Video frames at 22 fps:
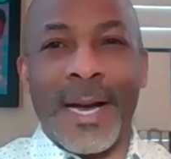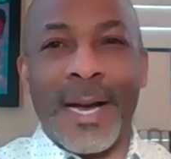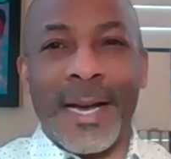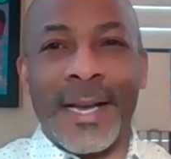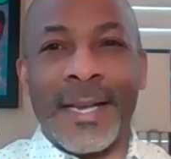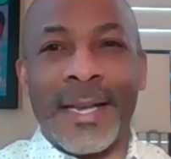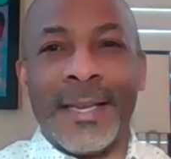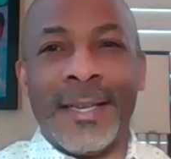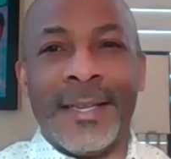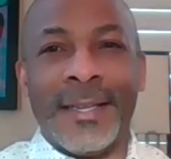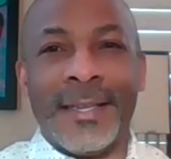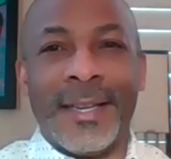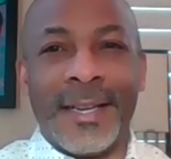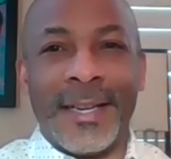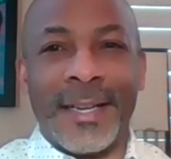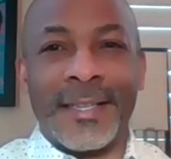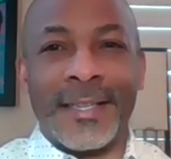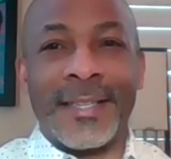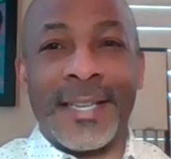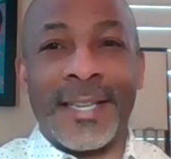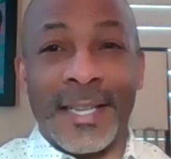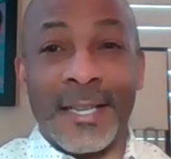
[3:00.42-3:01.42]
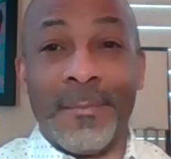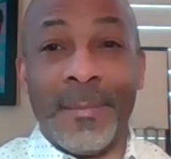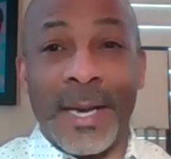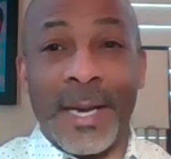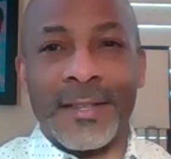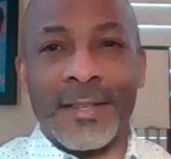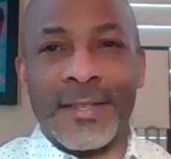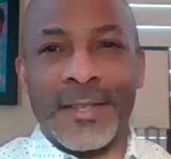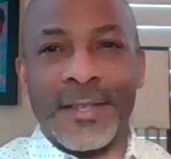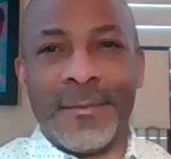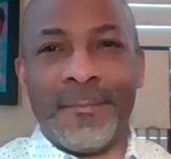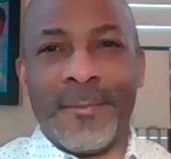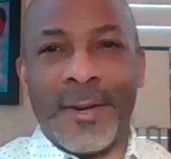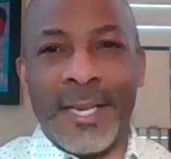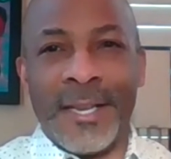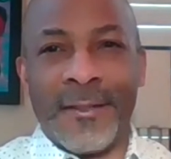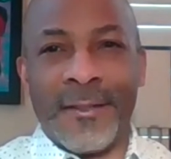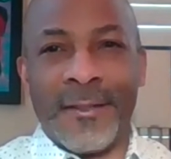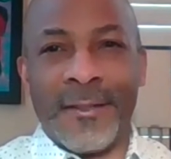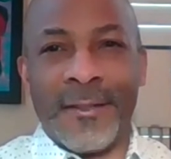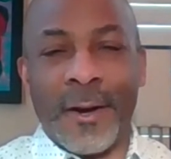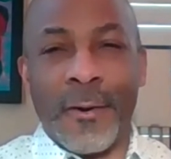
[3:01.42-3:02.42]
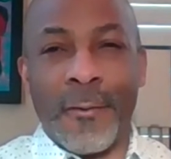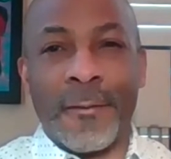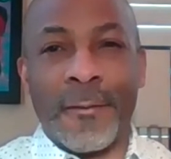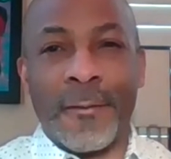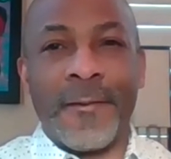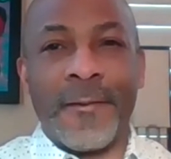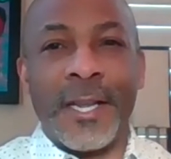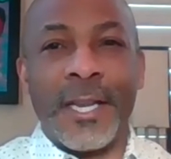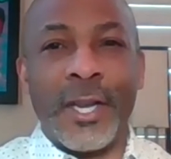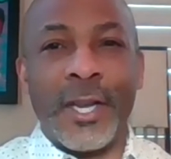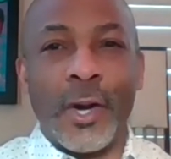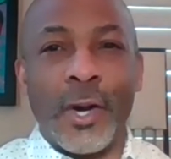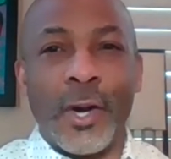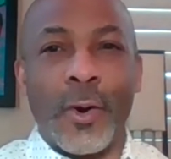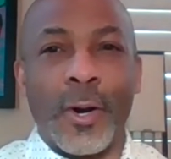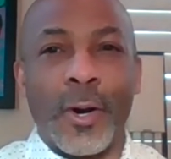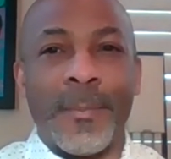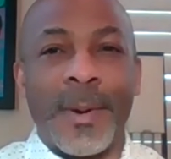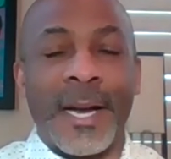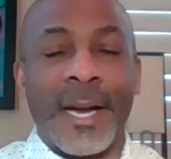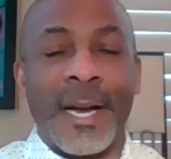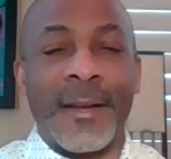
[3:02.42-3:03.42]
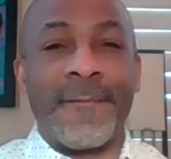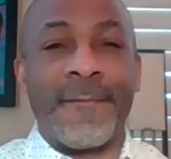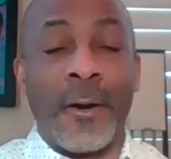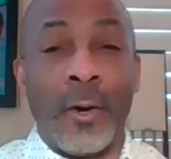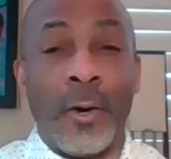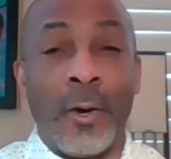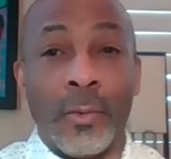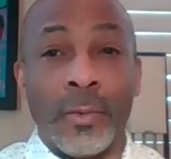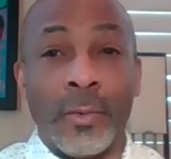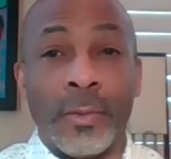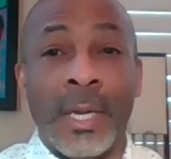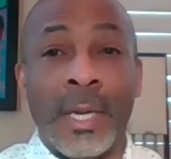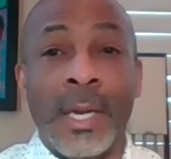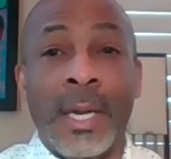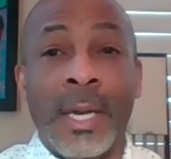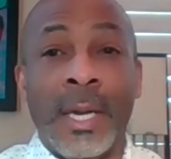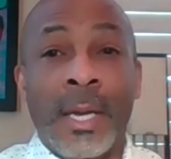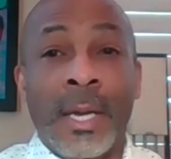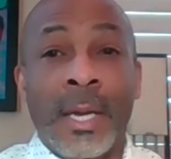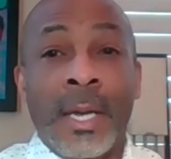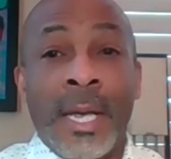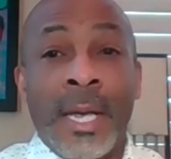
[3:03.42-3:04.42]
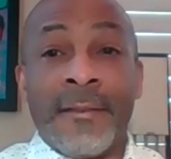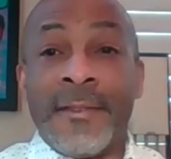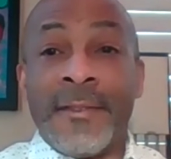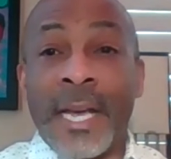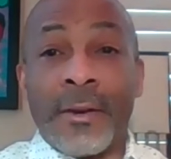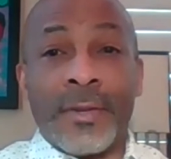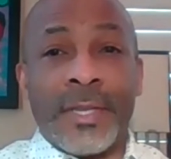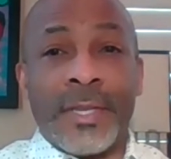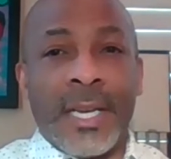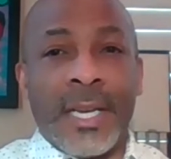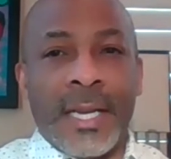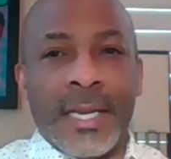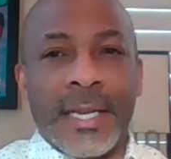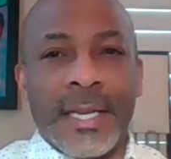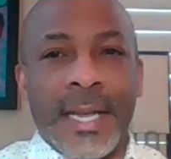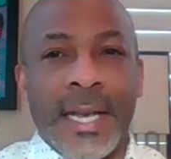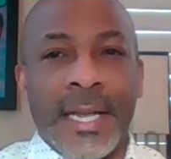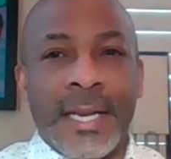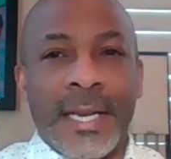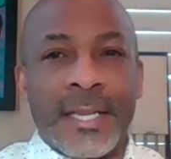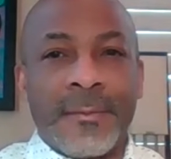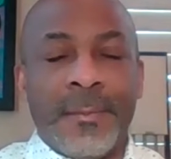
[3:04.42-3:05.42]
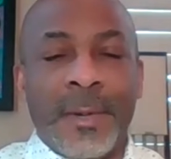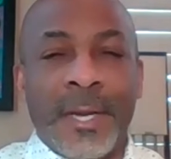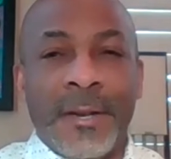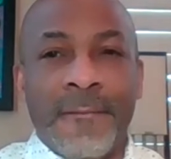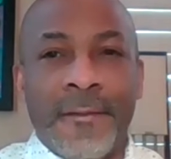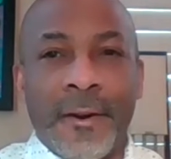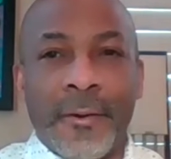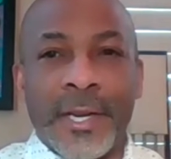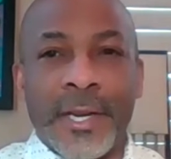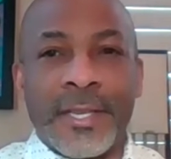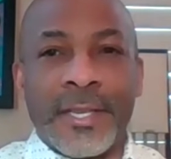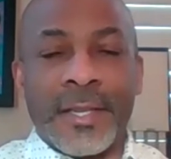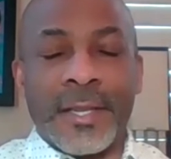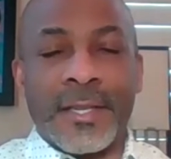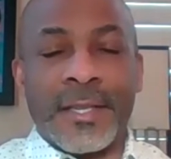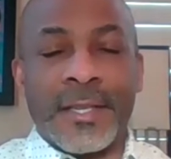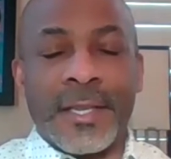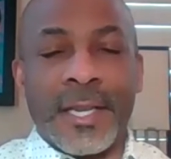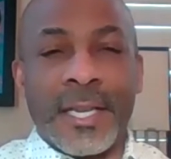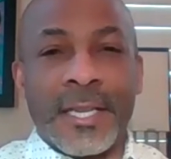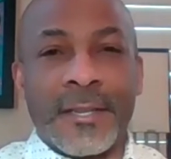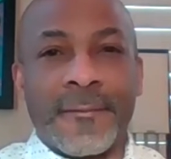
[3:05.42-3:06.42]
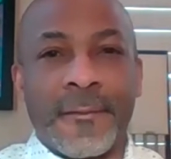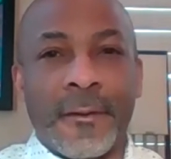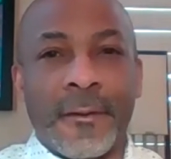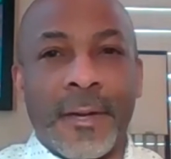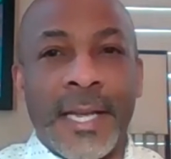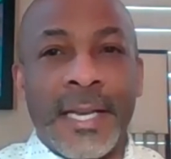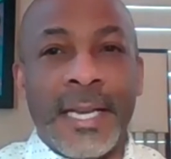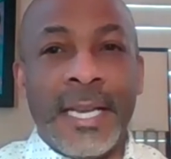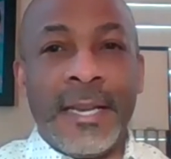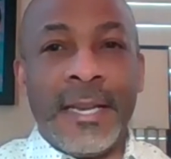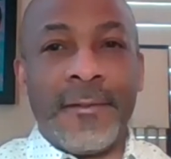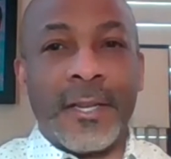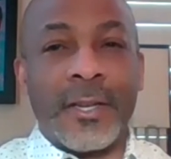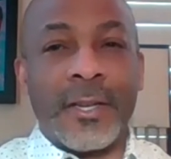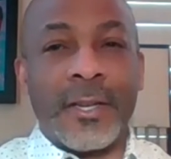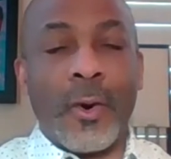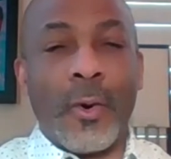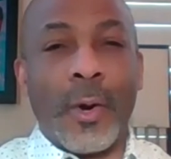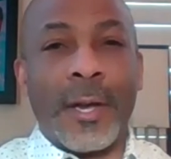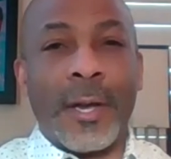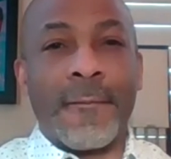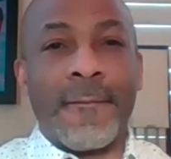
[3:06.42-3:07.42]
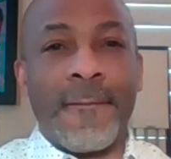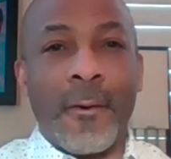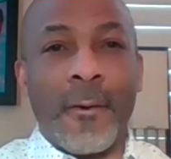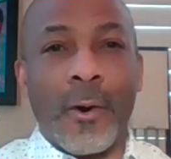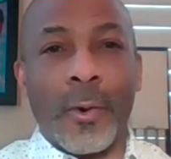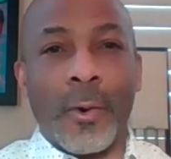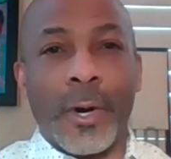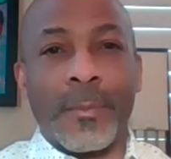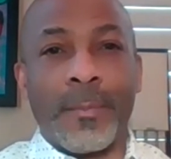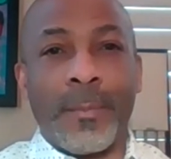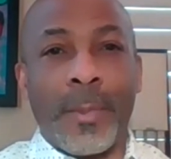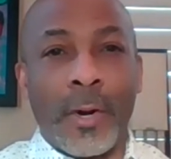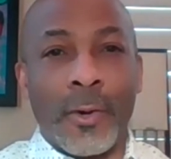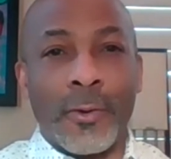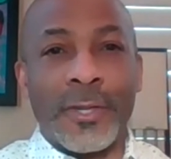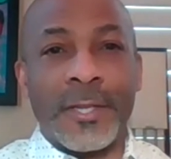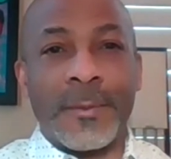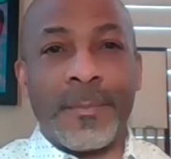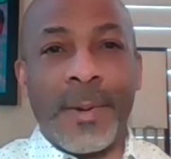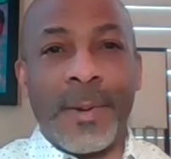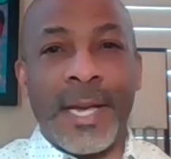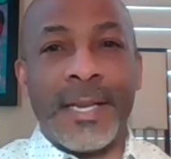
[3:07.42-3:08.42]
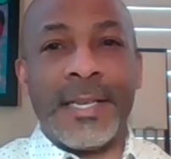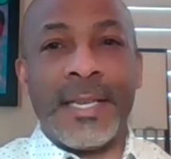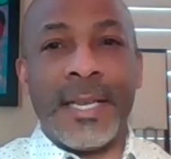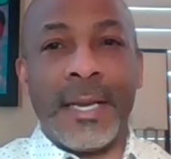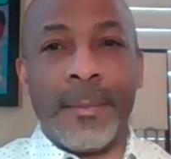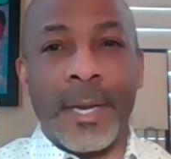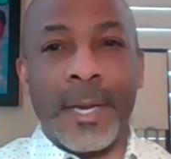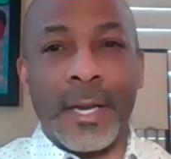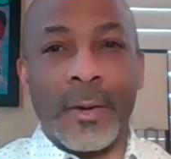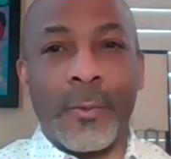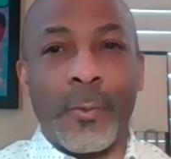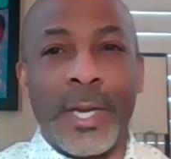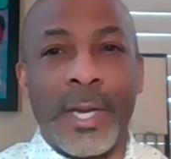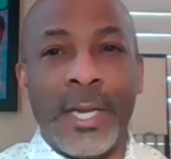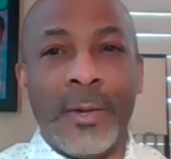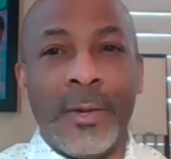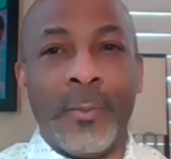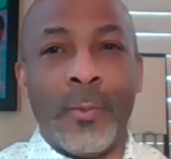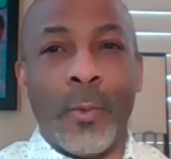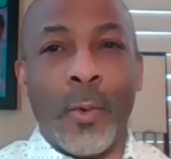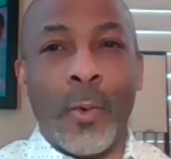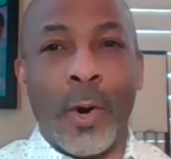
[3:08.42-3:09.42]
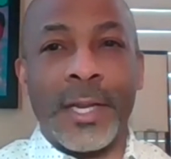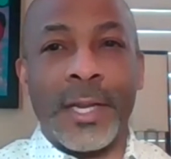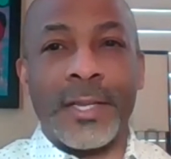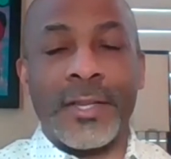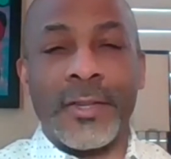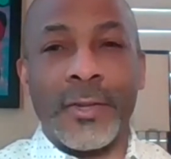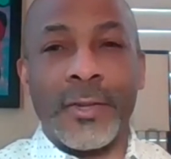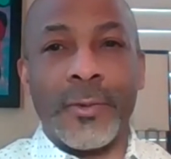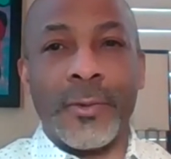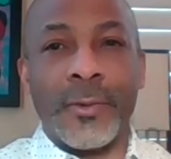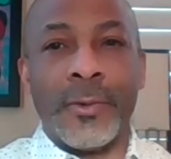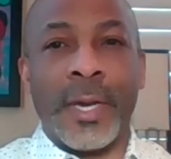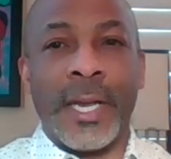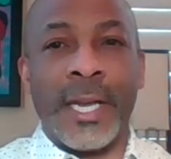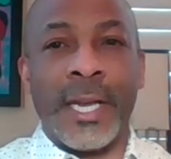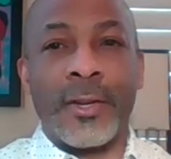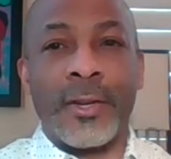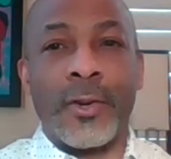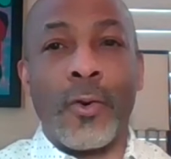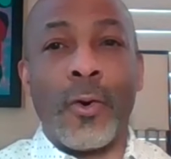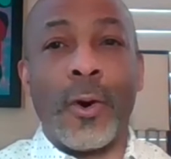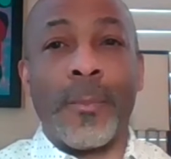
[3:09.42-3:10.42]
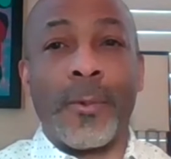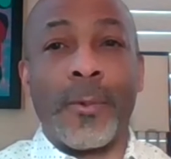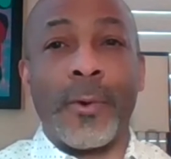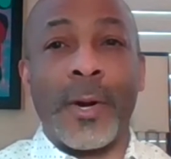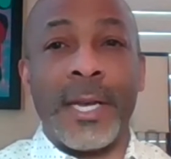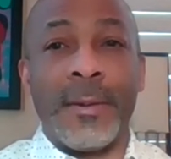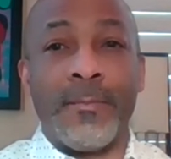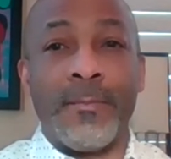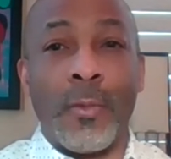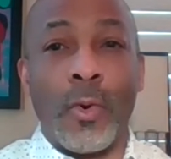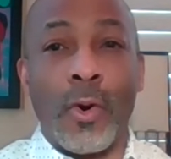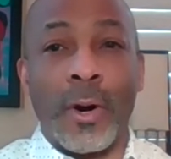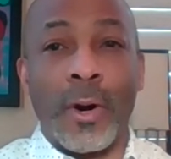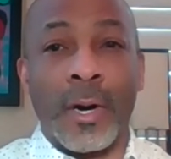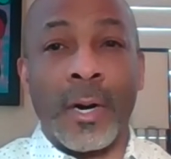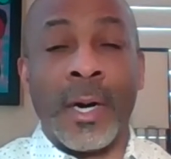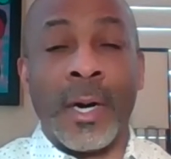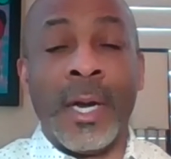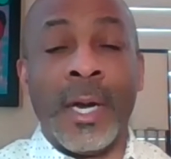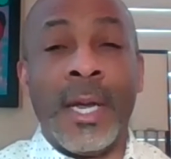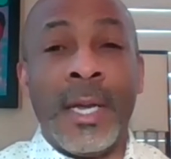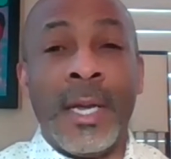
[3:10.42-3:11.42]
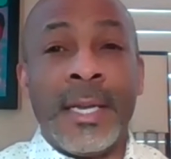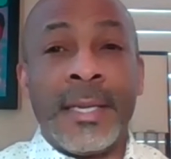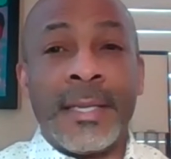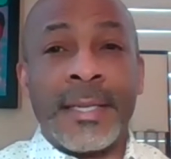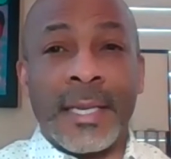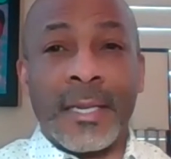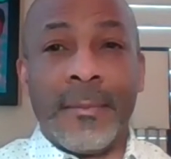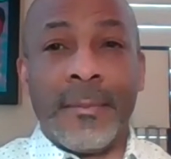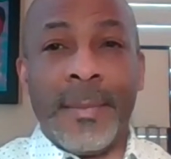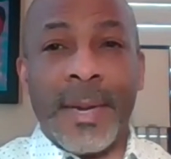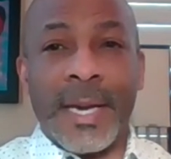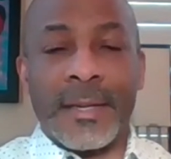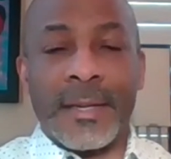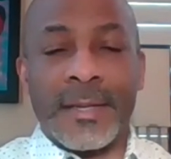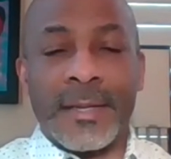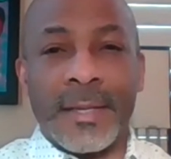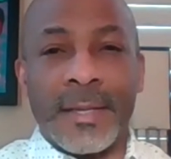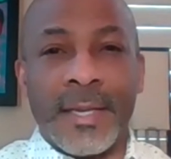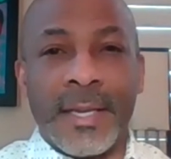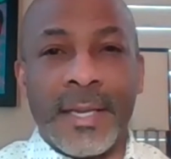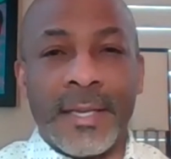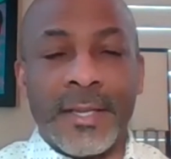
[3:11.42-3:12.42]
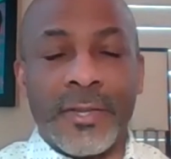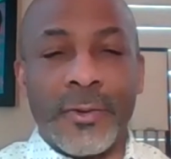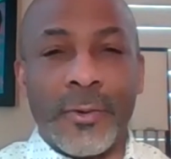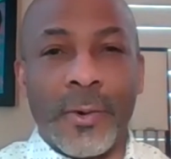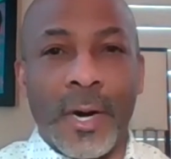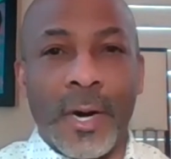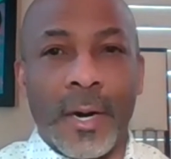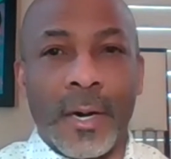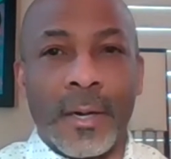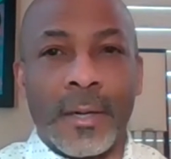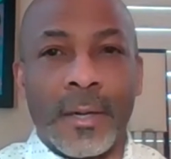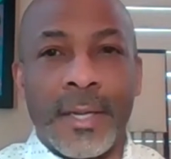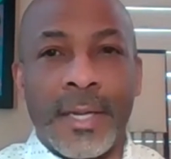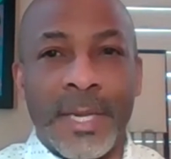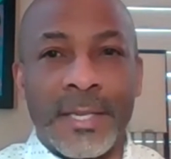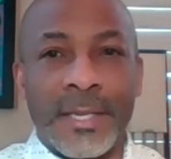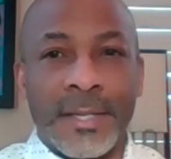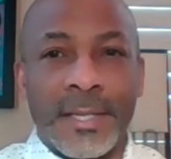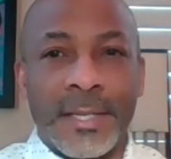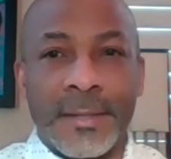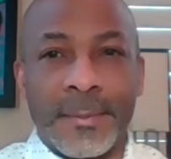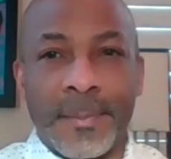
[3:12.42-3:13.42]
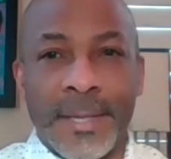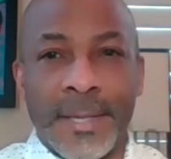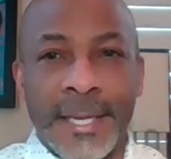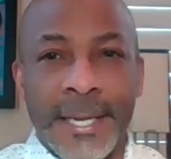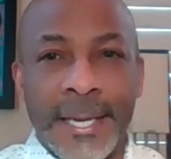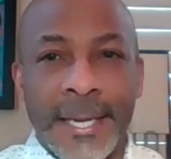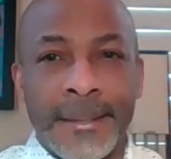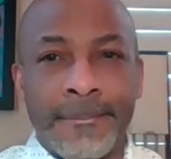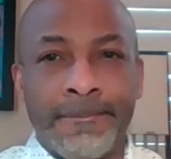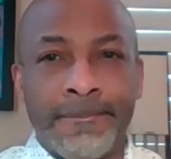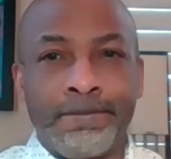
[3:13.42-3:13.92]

by telemedicine, either over video or by phone, have now done it, and it's been very successful. And even going forward, post-pandemic, we want to incorporate more telemedicine into our business plan.